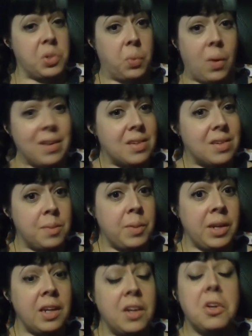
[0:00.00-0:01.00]
want it to
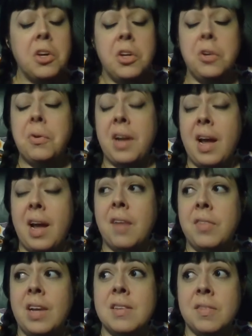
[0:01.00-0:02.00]
be you can
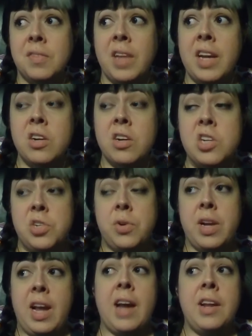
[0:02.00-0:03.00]
have lots of layers you
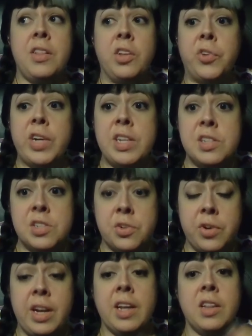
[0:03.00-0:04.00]
can add in the green
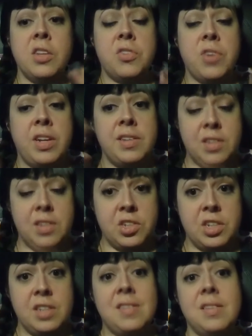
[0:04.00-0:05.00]
screening and the
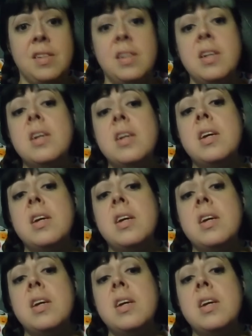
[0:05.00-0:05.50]
transitions and